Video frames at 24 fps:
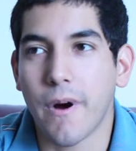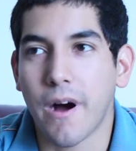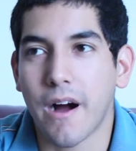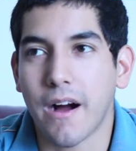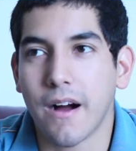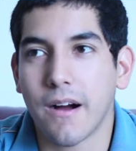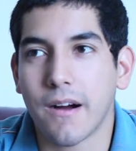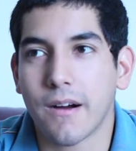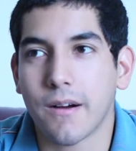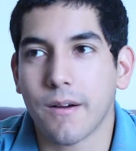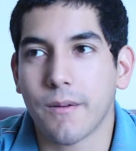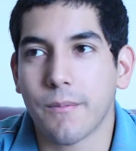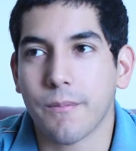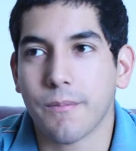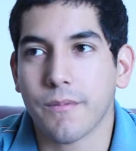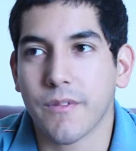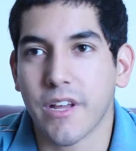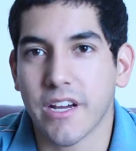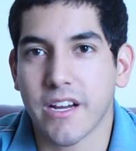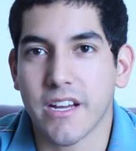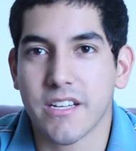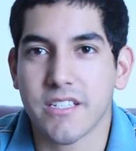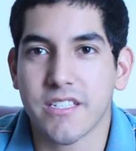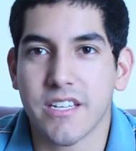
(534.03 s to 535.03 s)

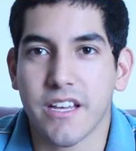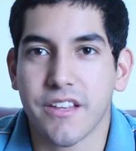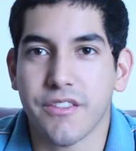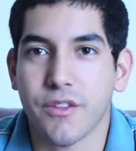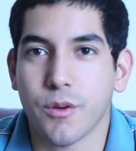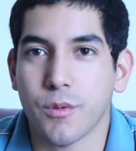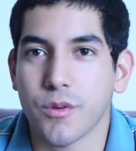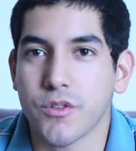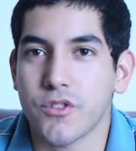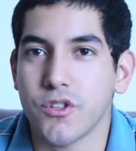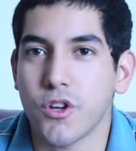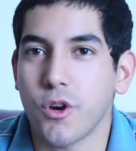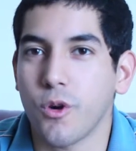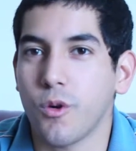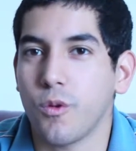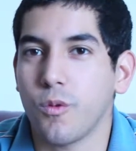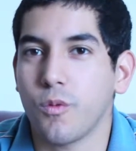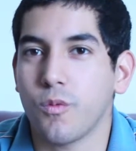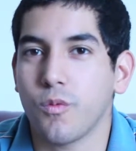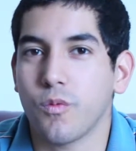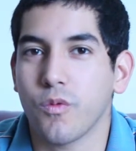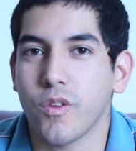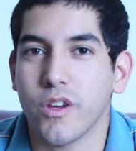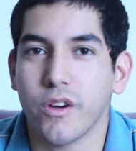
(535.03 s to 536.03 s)
Like I said, there was
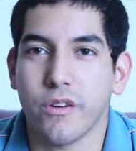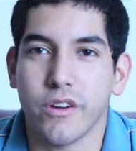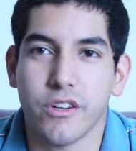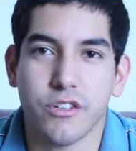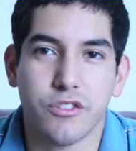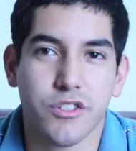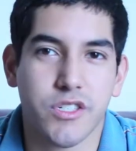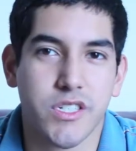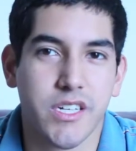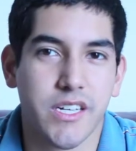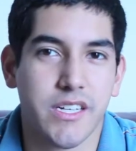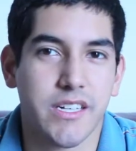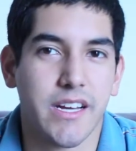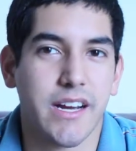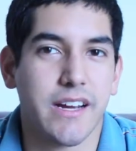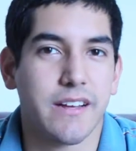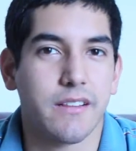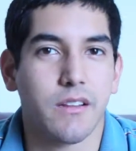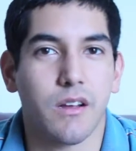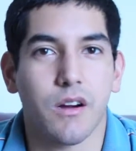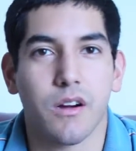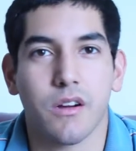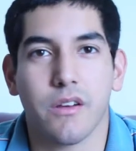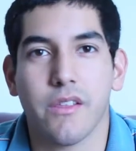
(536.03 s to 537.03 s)
no real interesting
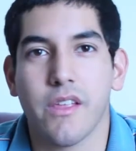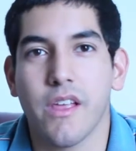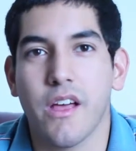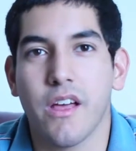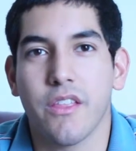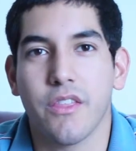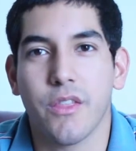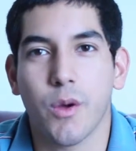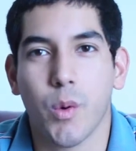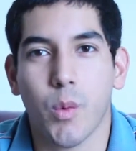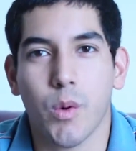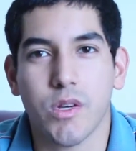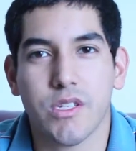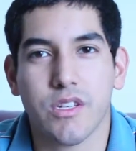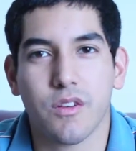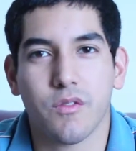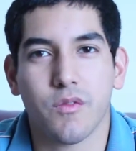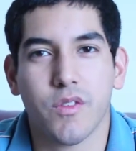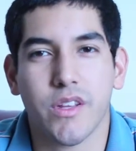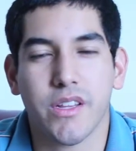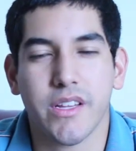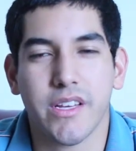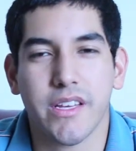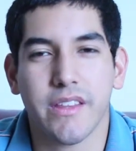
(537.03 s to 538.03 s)
dialogue. There
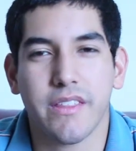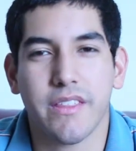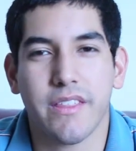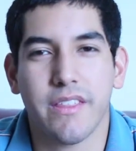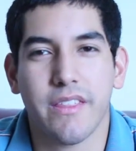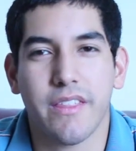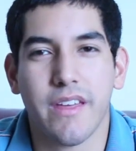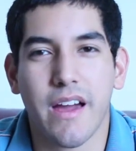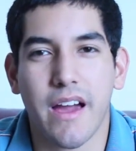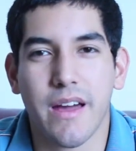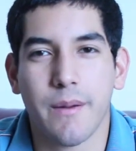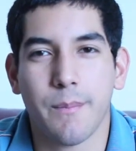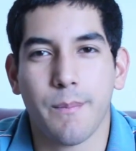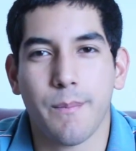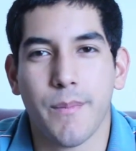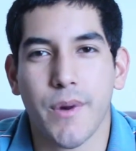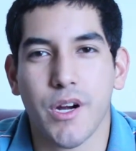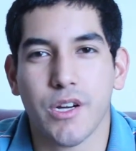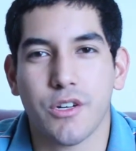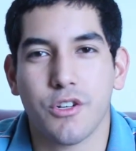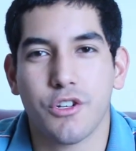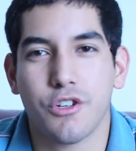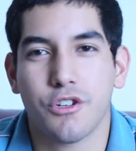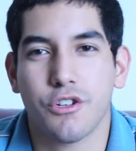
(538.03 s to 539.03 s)
wasn't really that
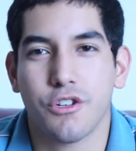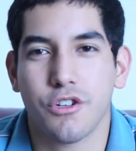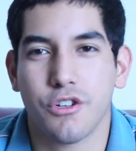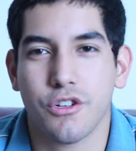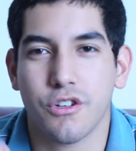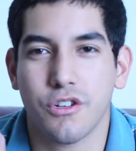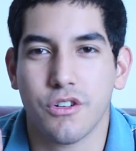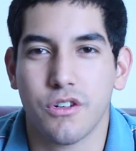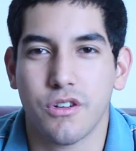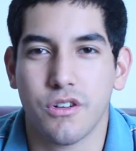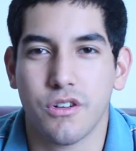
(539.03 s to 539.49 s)
much,